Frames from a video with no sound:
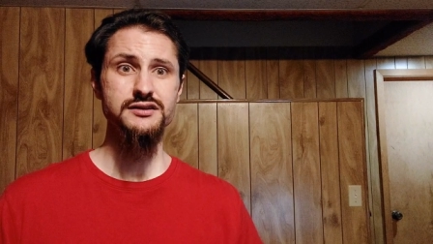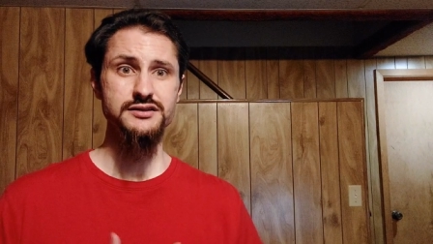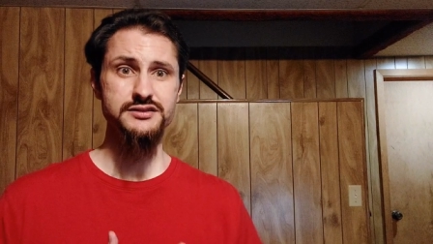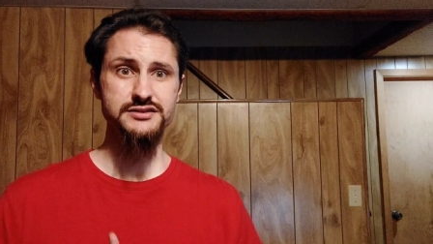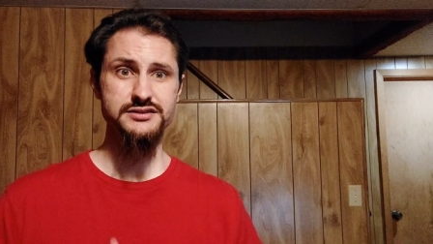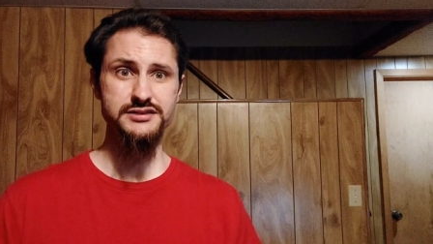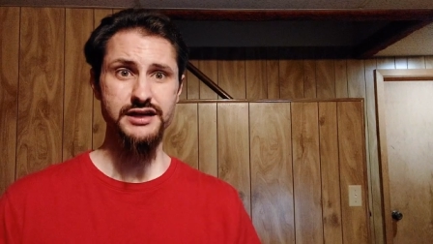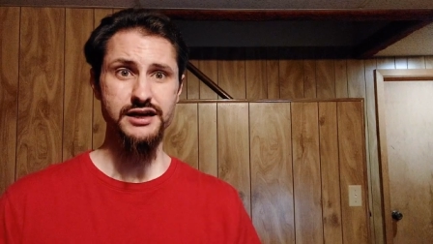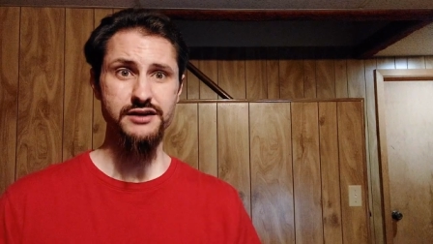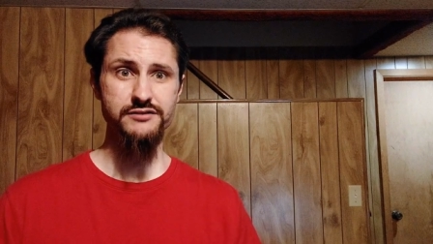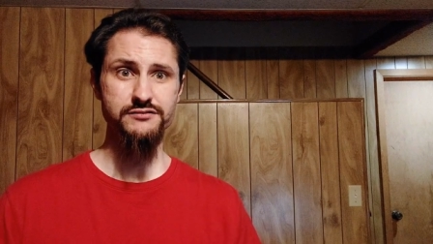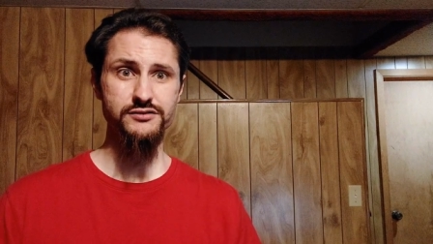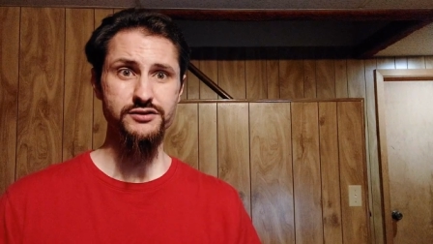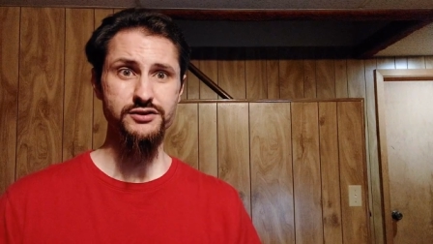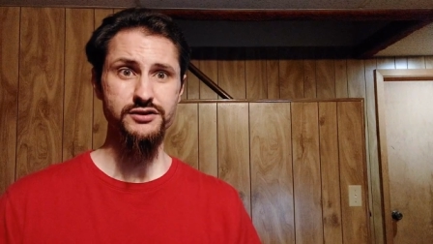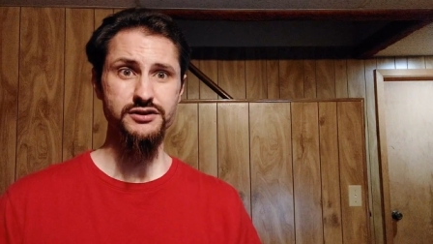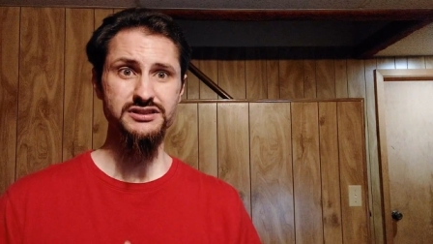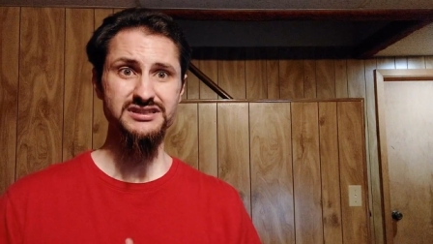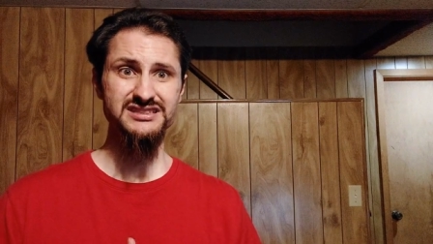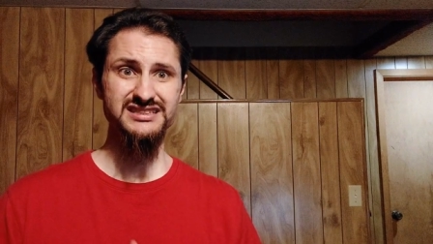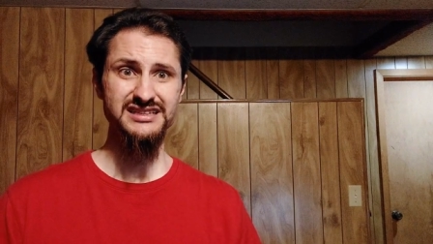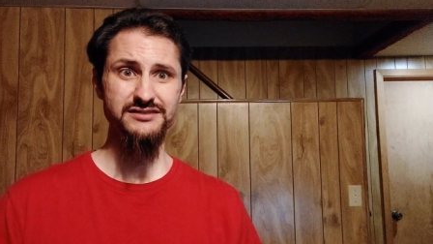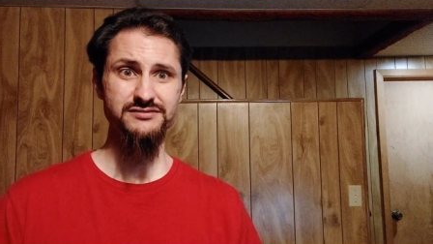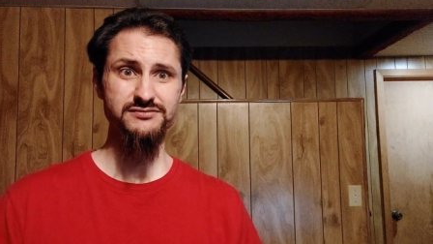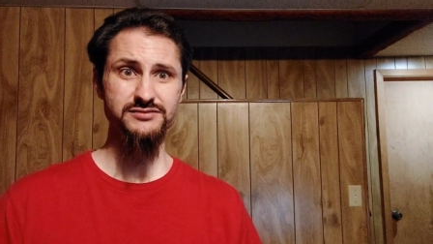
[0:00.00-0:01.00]

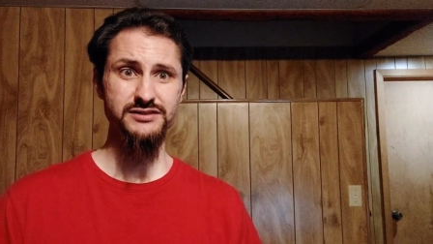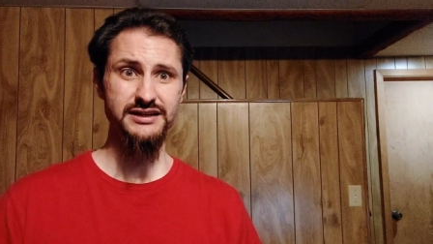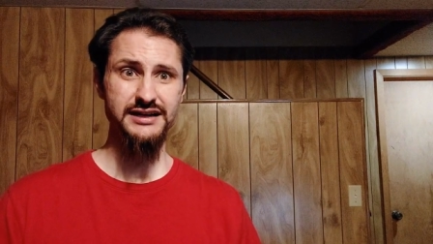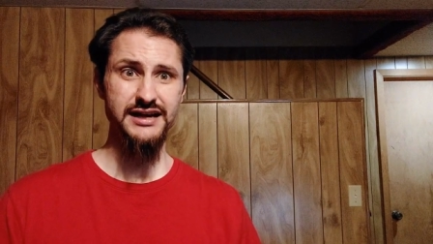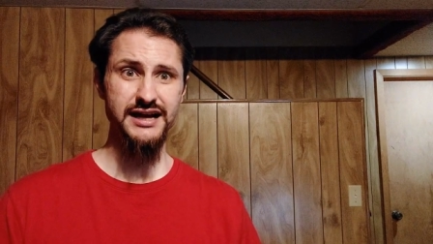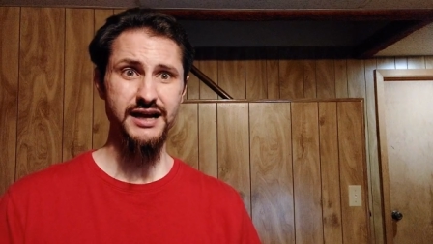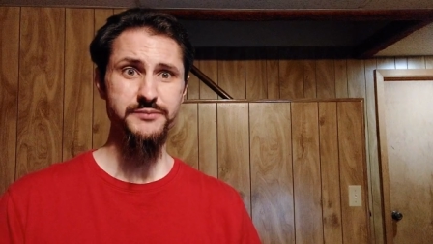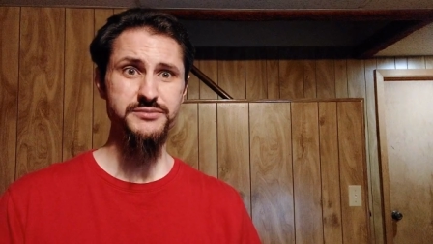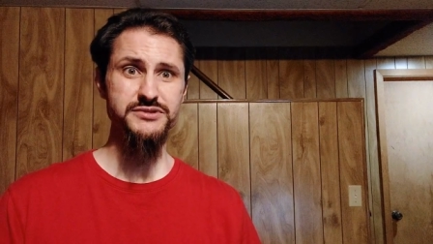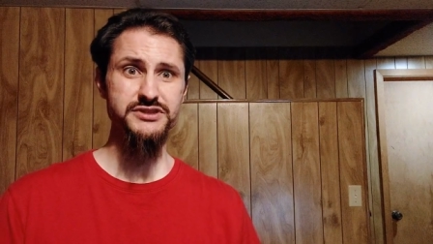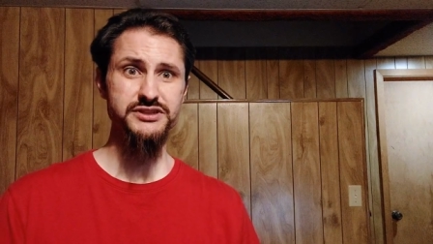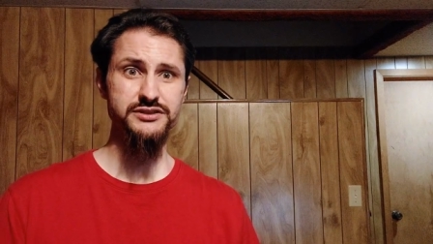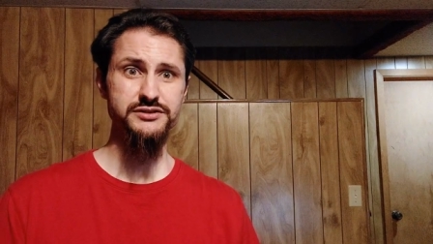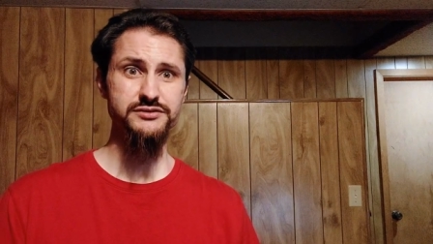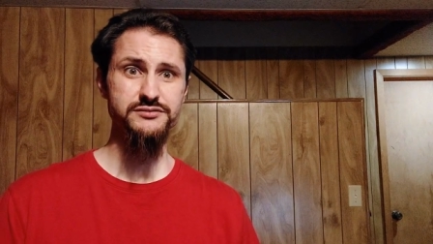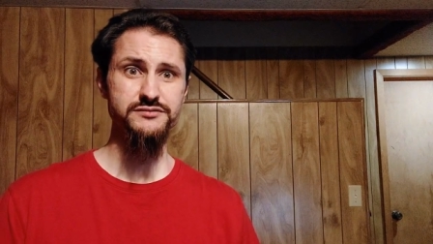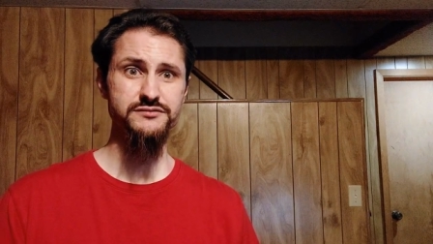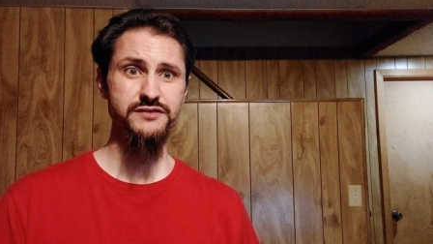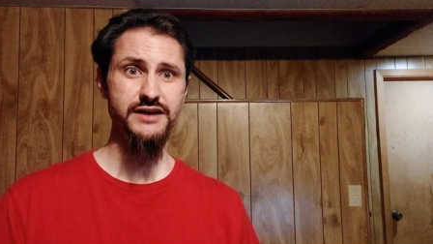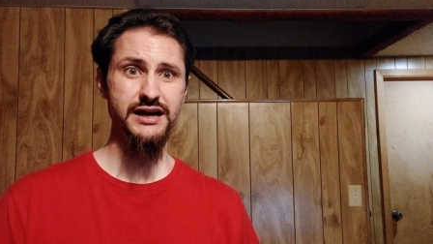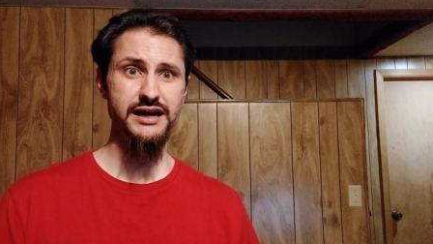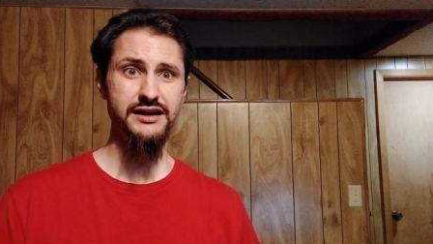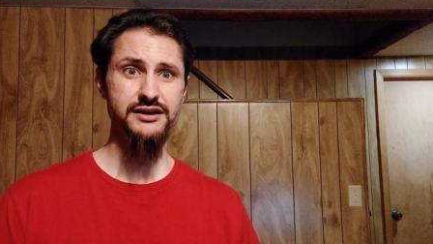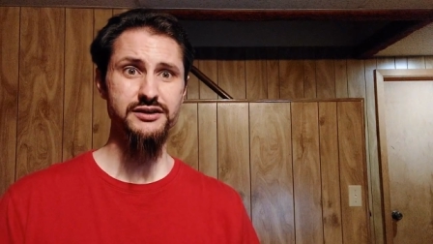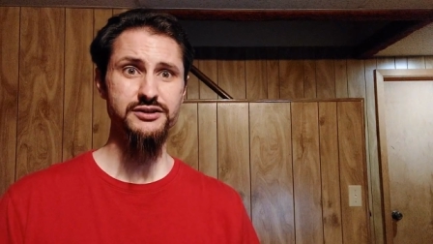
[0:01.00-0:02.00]
several different absolute
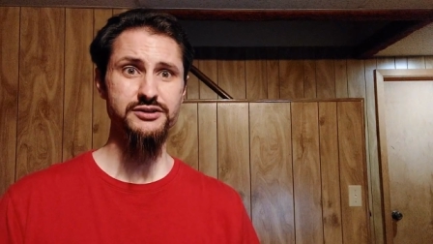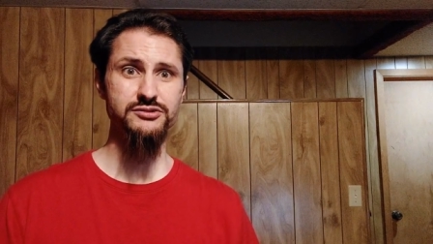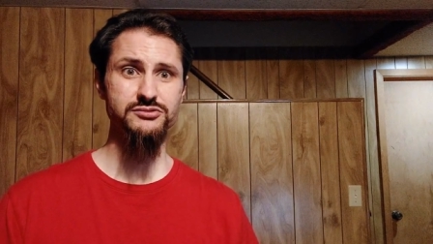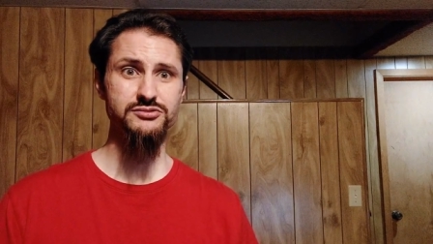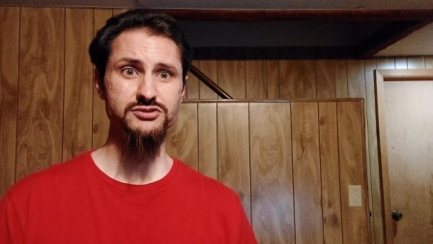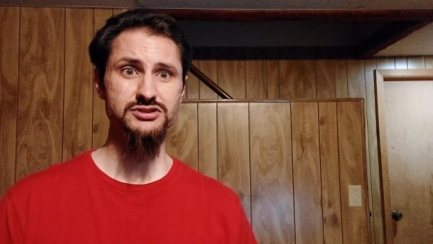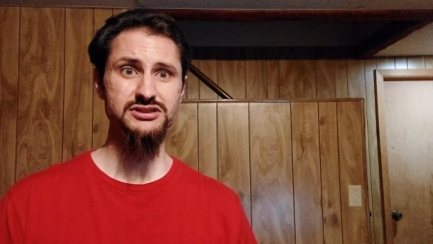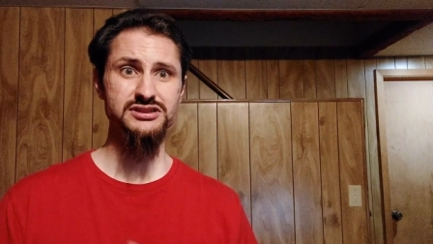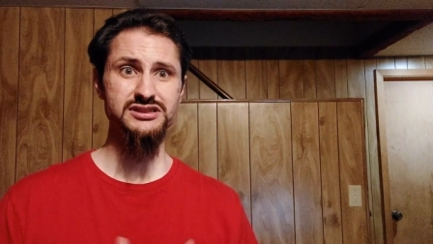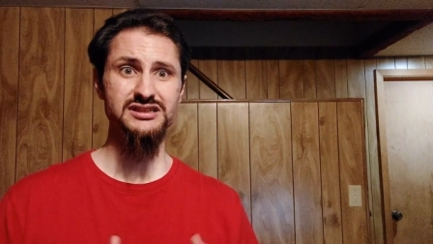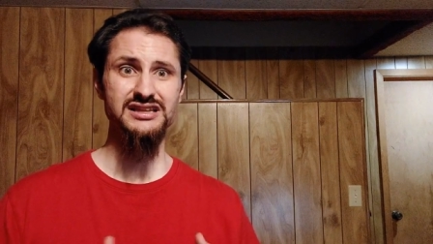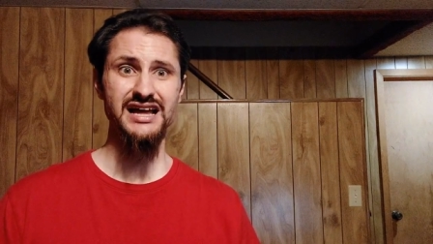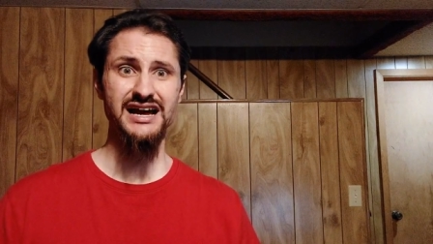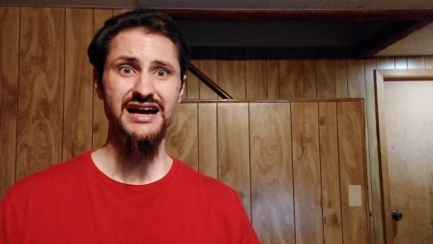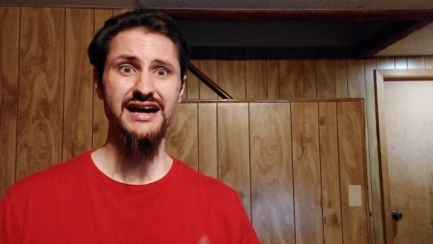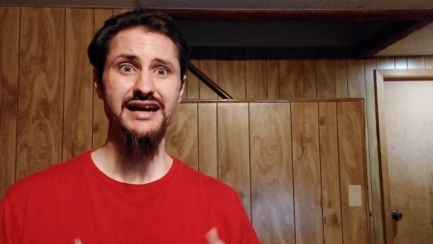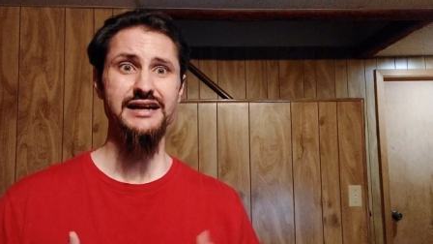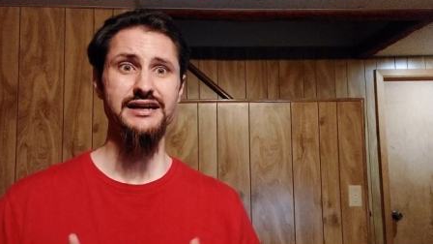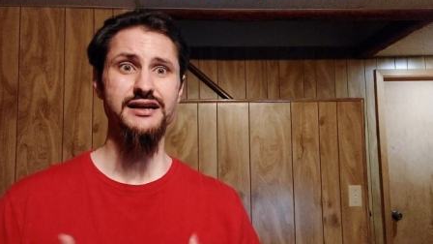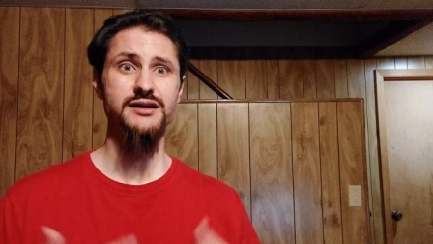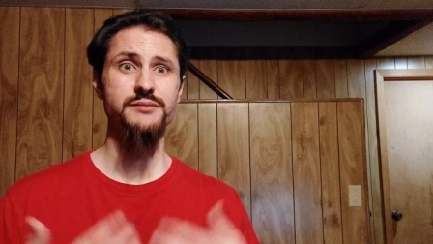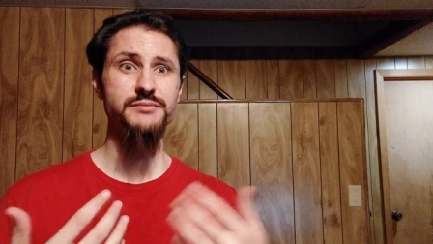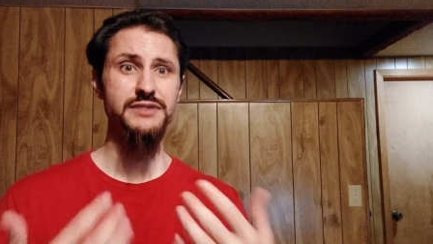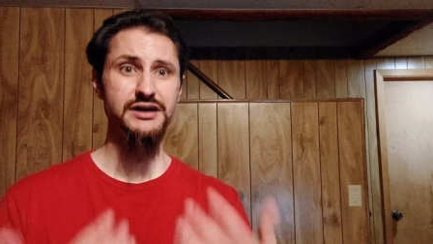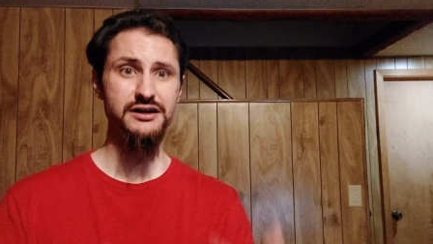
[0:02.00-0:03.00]
values
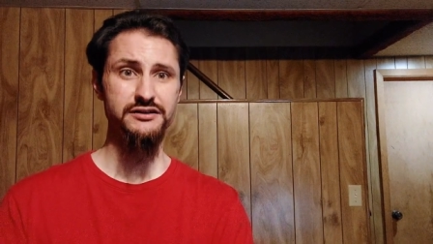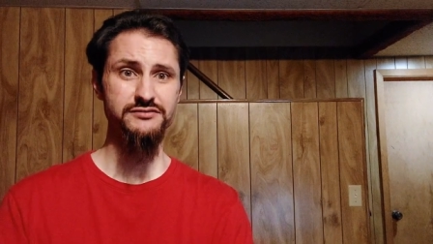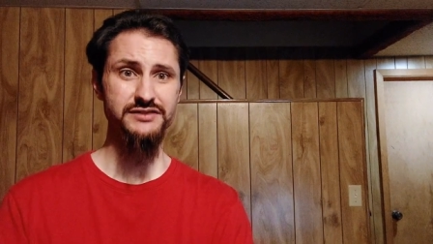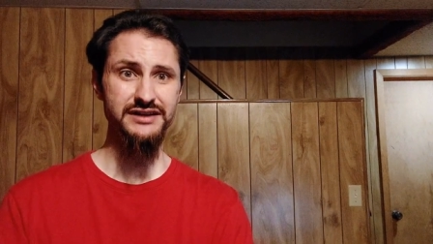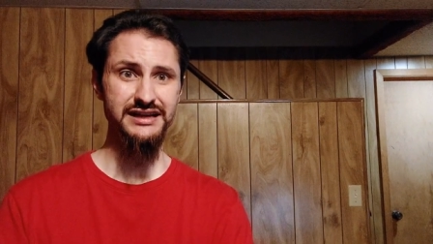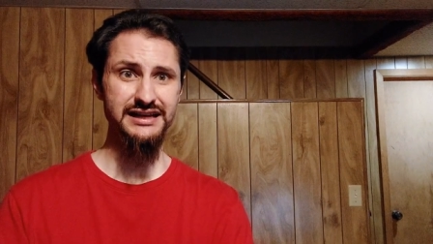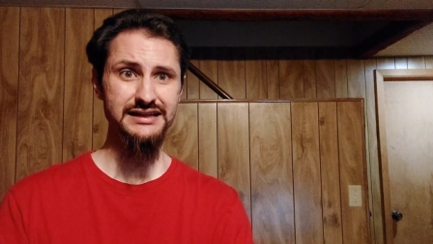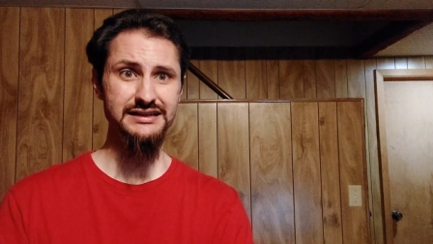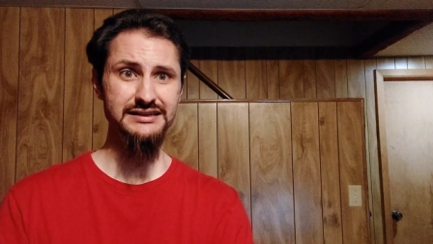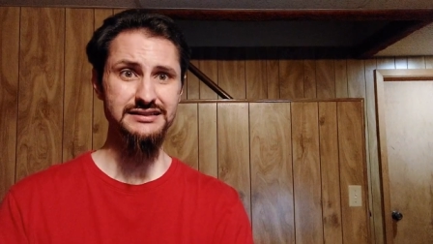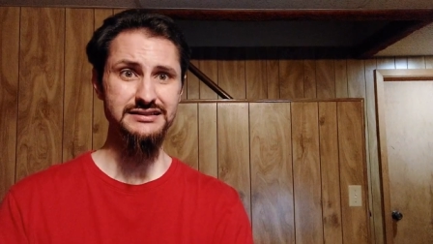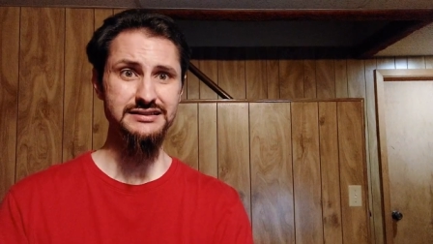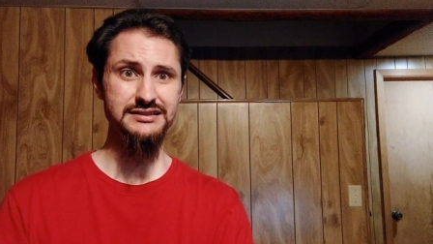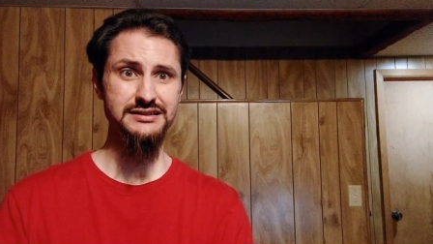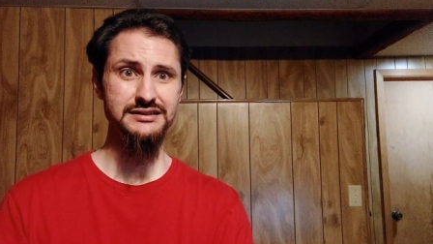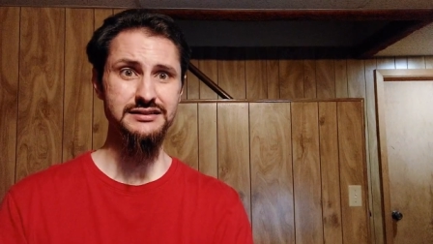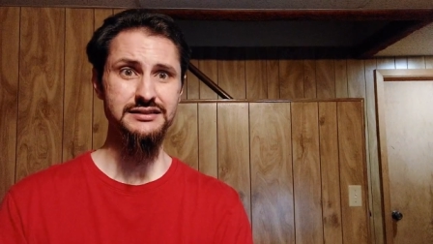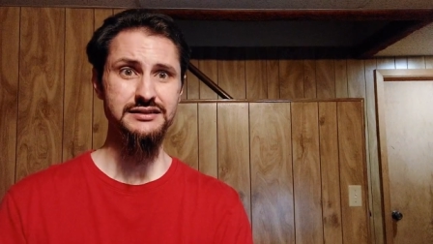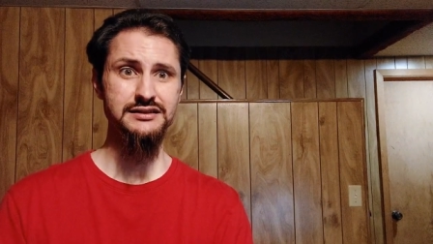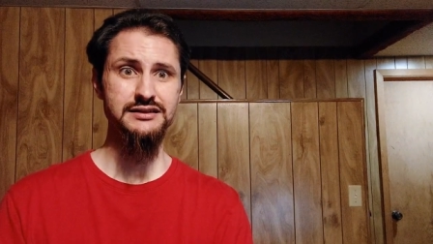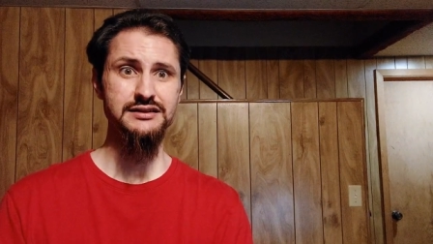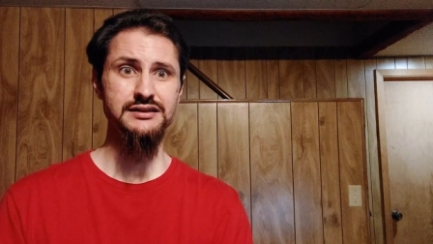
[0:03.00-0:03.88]
lying above it